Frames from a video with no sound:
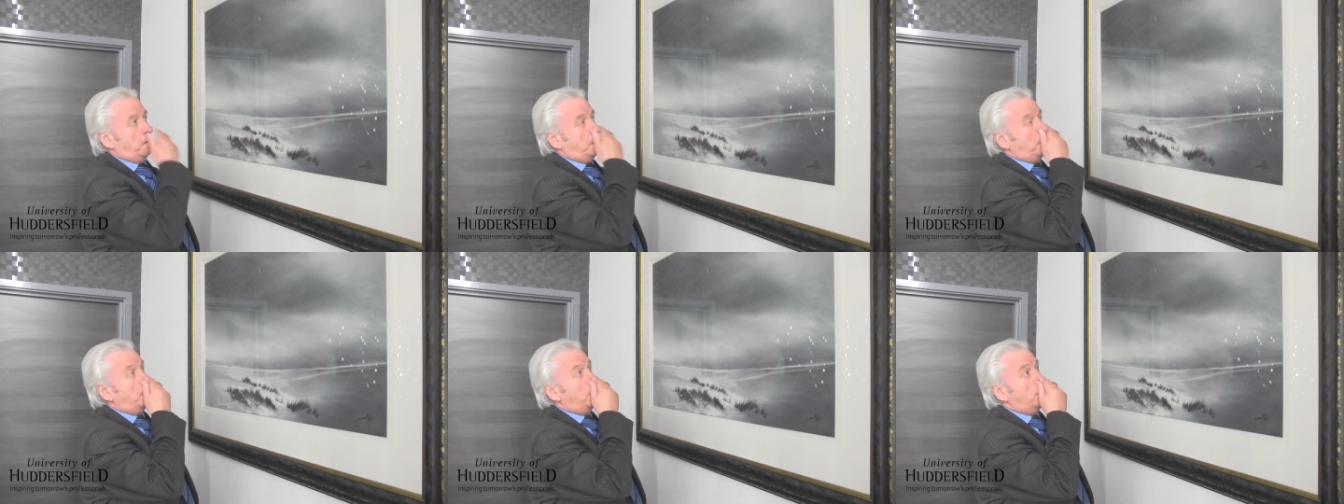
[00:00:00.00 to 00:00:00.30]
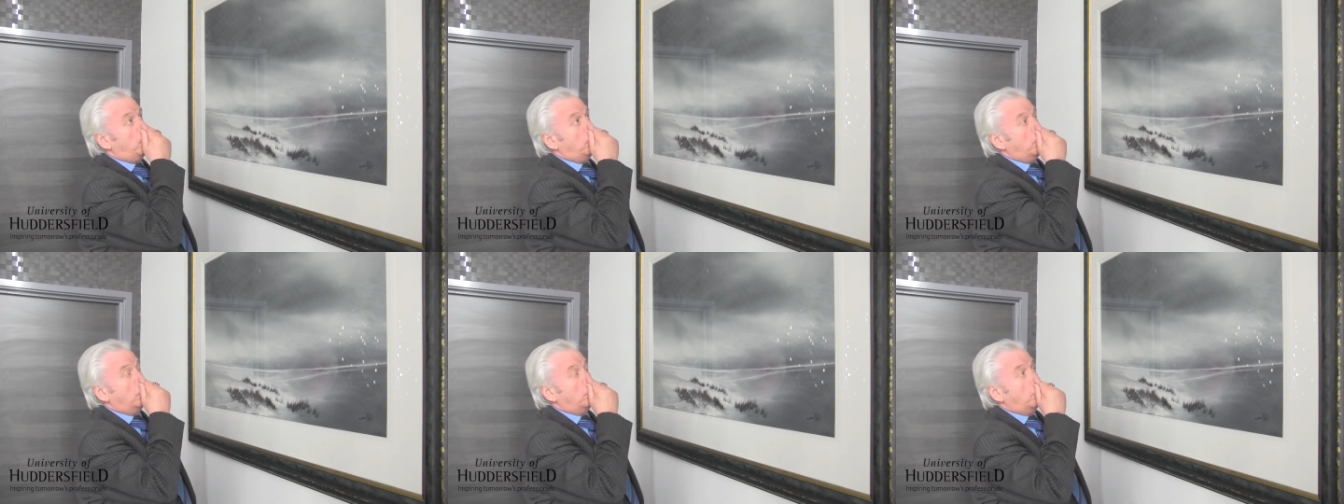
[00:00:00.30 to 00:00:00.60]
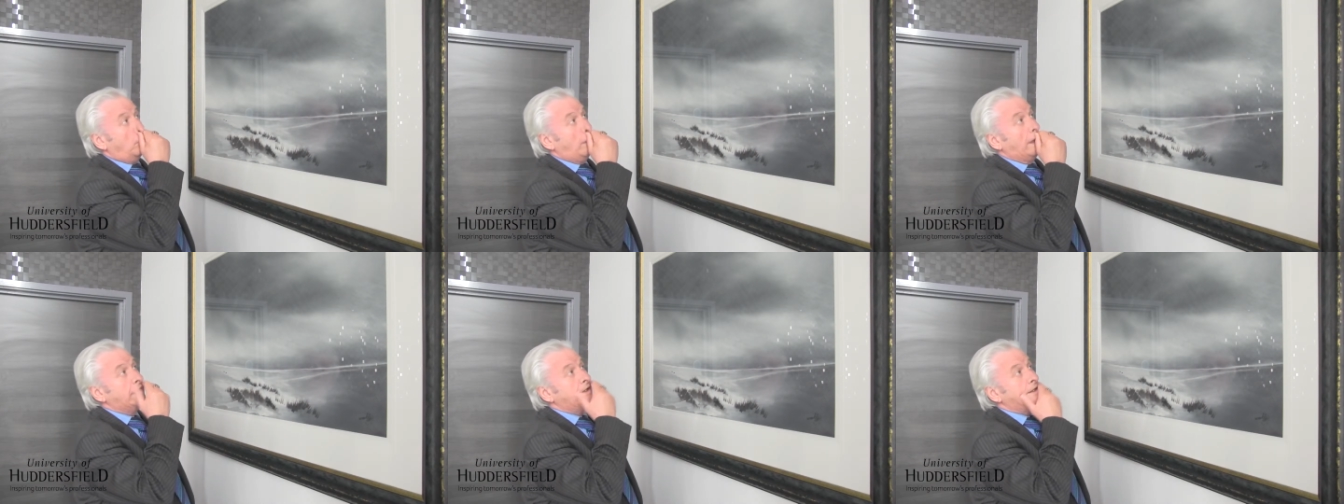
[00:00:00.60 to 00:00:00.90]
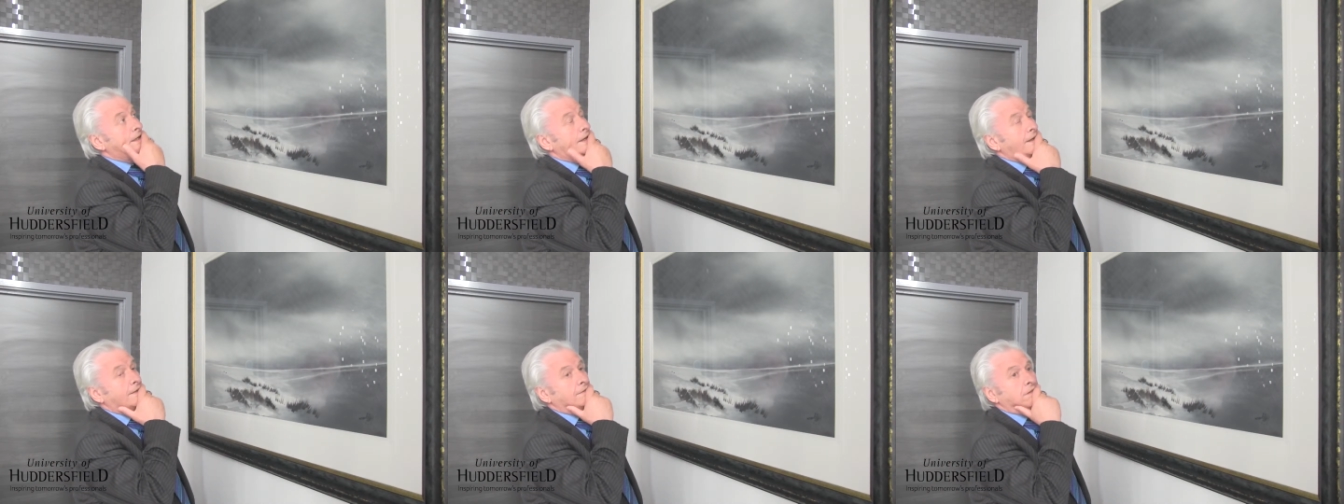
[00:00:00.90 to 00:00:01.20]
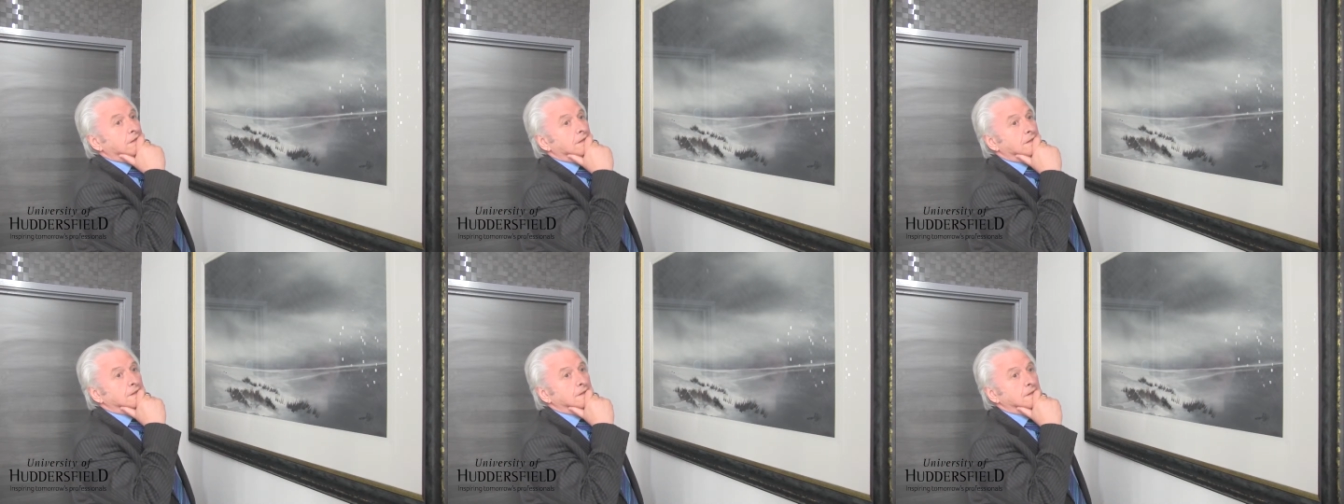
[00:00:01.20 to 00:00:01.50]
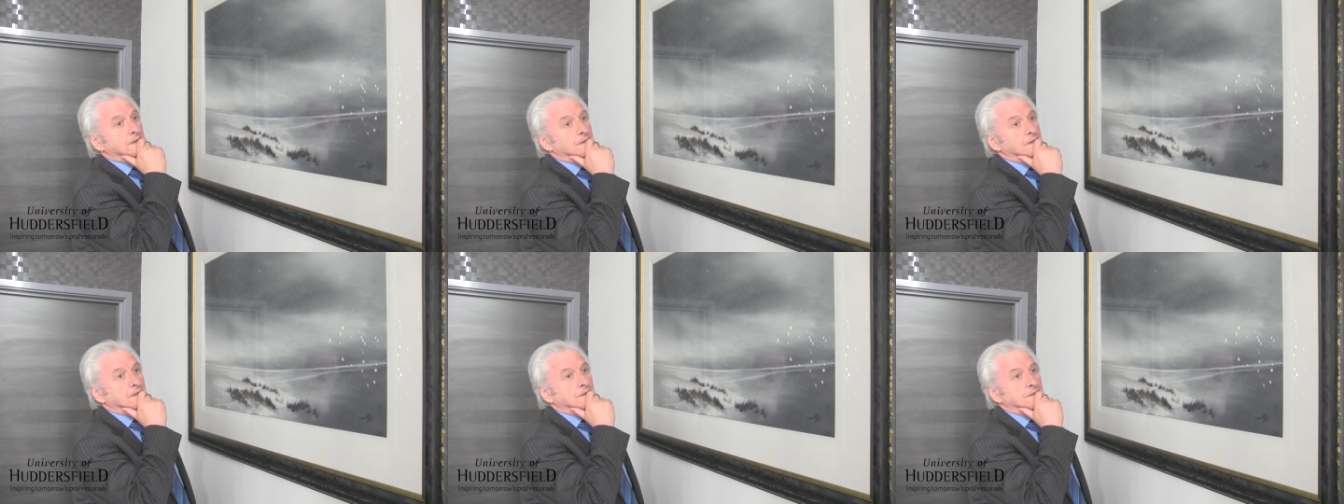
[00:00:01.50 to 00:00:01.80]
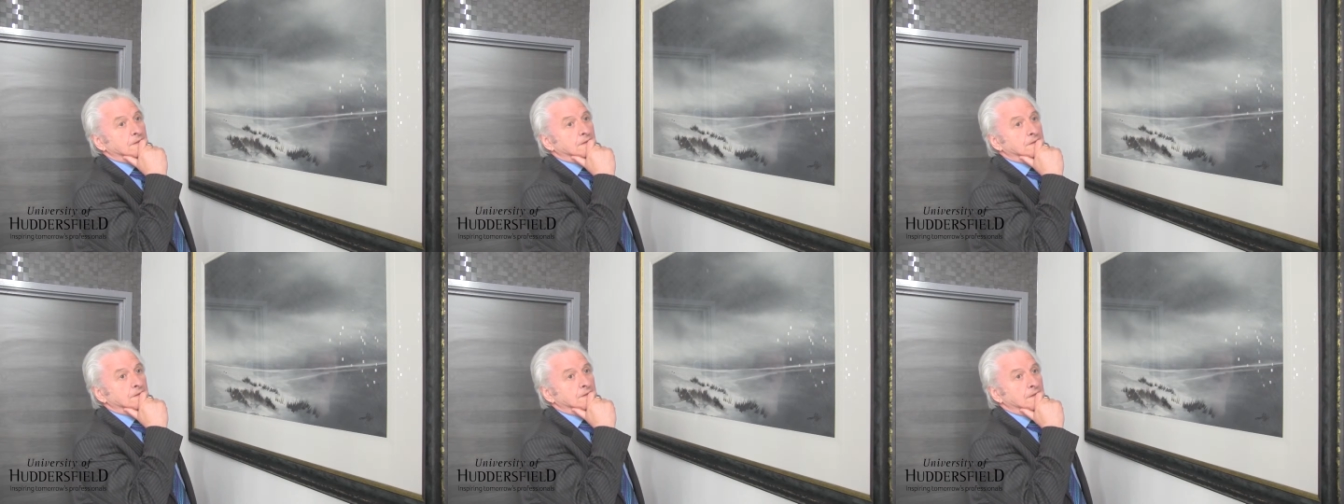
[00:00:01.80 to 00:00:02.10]
in the sky, because well, the sky will also be
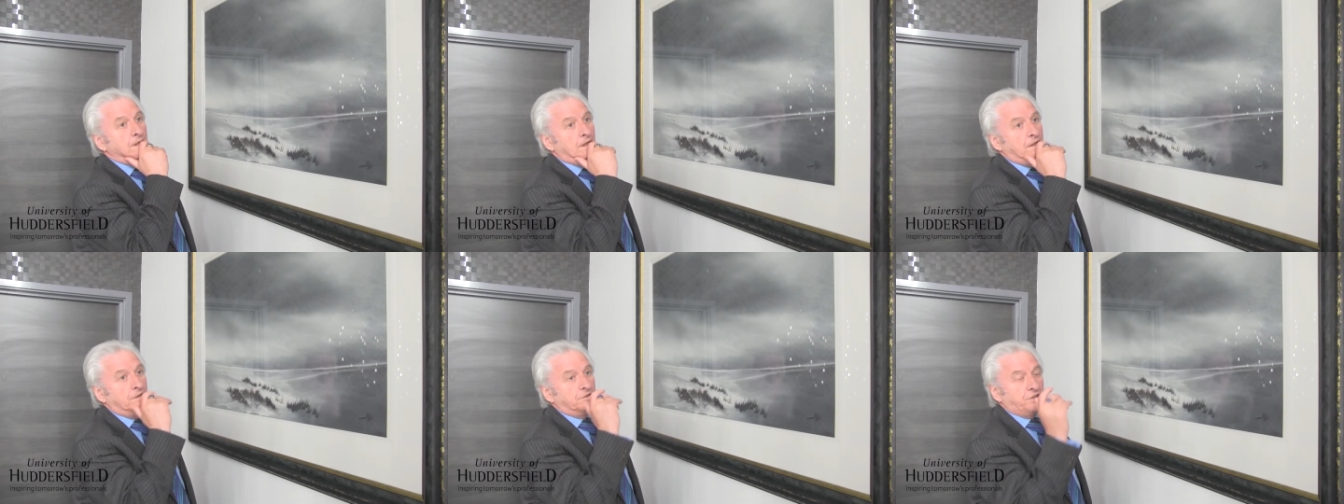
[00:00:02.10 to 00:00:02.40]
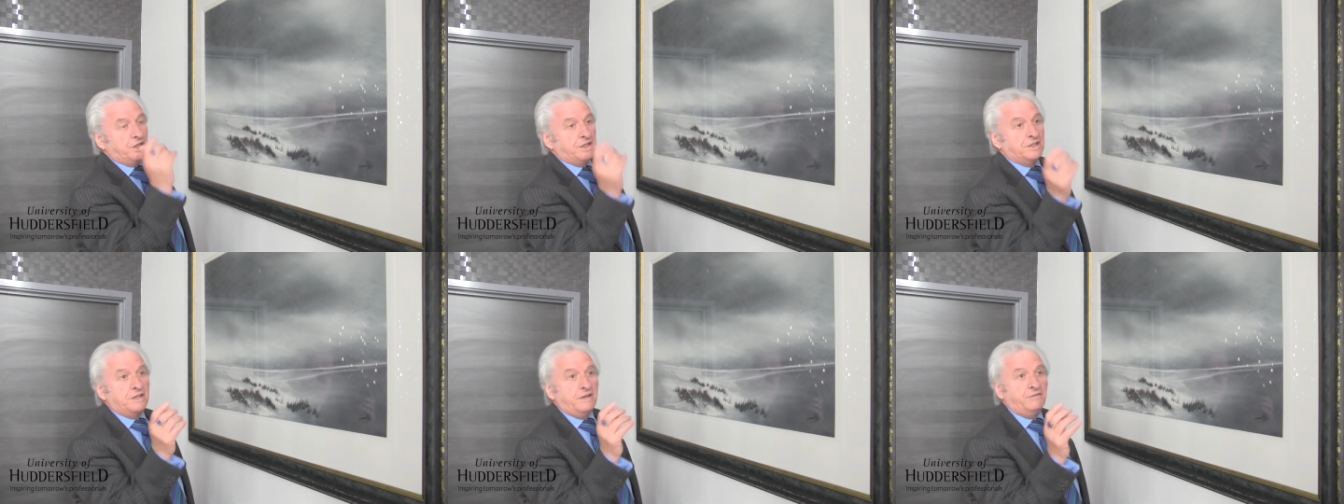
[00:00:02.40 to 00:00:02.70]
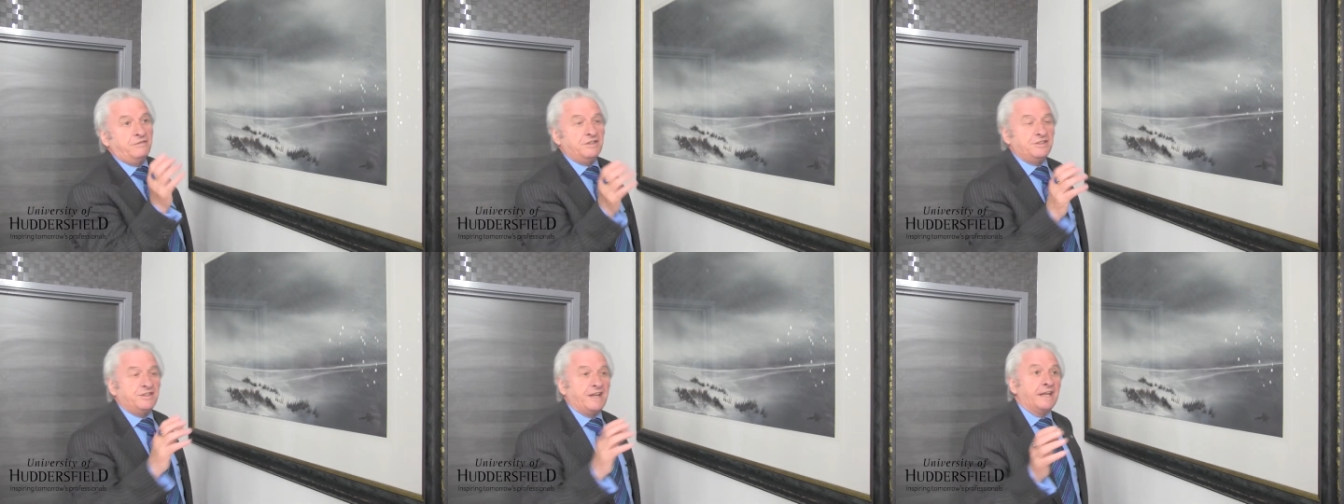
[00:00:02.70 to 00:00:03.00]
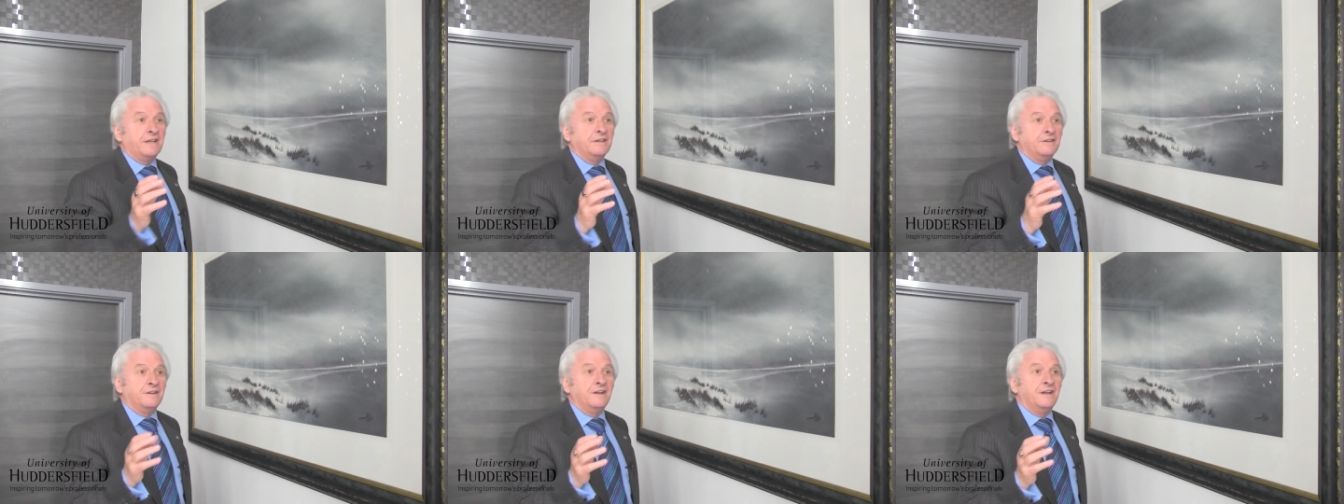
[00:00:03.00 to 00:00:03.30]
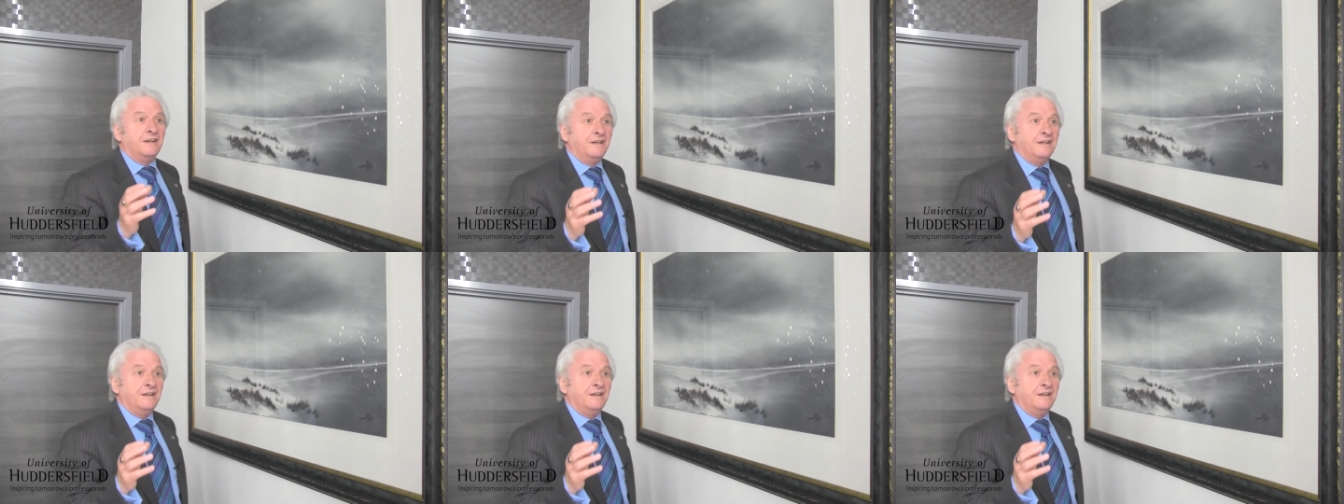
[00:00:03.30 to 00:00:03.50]
changing as you're every looking. Second,